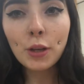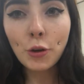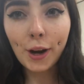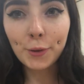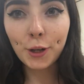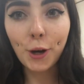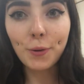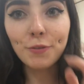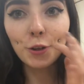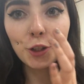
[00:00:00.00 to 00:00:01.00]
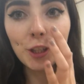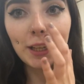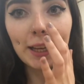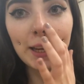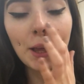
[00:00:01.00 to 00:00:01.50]
Not alcohol
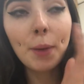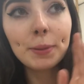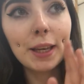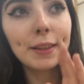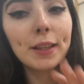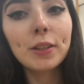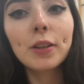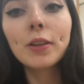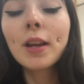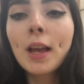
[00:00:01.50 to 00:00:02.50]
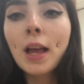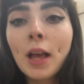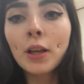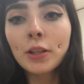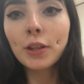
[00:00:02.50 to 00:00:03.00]
unfortunately, I'm getting there soon.
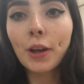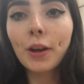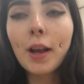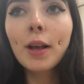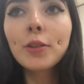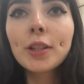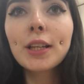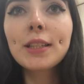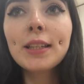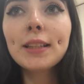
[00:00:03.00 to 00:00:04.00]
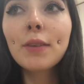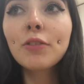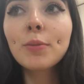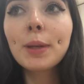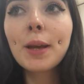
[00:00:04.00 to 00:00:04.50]
So I'm just going to sit down
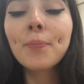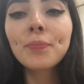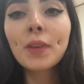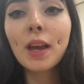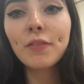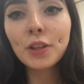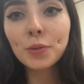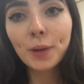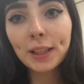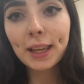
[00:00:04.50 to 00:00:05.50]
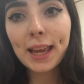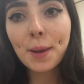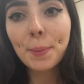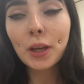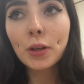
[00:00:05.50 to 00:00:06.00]
for a minute. I finished work late
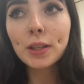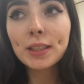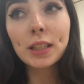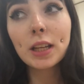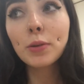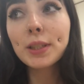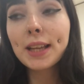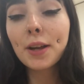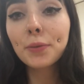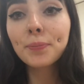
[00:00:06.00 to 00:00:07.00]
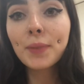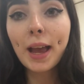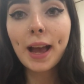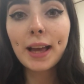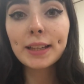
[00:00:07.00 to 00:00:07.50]
because the till was down
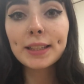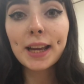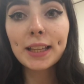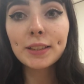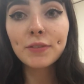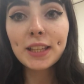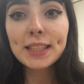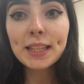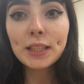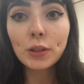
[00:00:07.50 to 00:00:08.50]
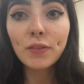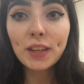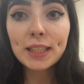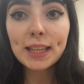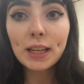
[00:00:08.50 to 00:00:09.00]
and had to fix it, so I
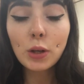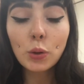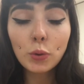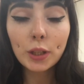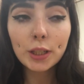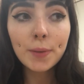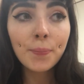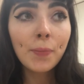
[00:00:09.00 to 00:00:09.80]
fixed it, all good.